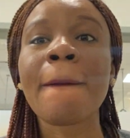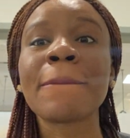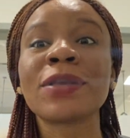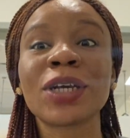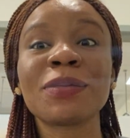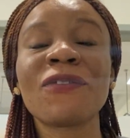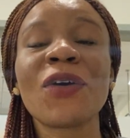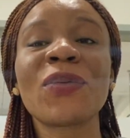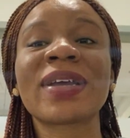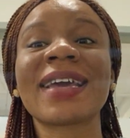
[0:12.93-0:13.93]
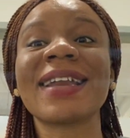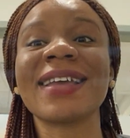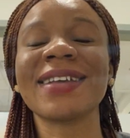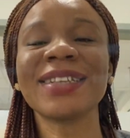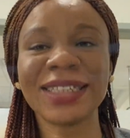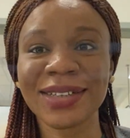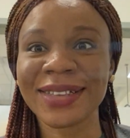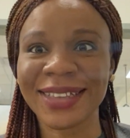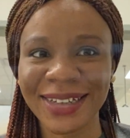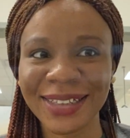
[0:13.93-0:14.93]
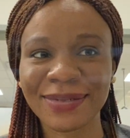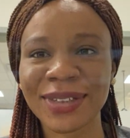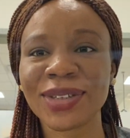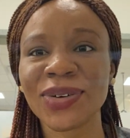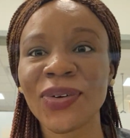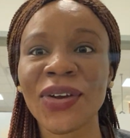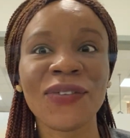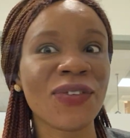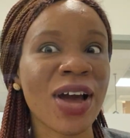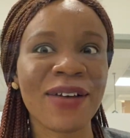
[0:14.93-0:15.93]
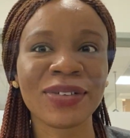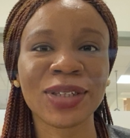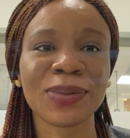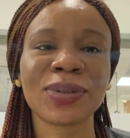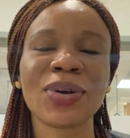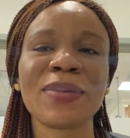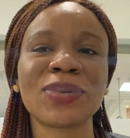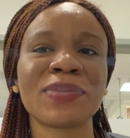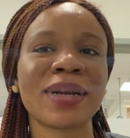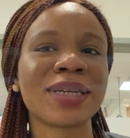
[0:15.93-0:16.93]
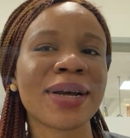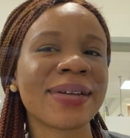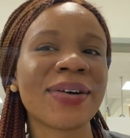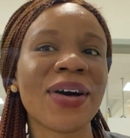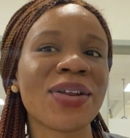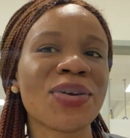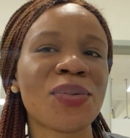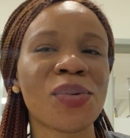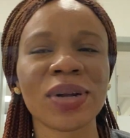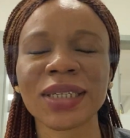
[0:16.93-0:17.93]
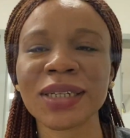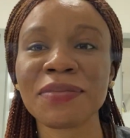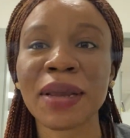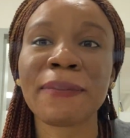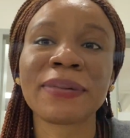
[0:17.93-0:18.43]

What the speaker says: Just before we get into this video, if you haven't subscribed to my channel and you're watching me,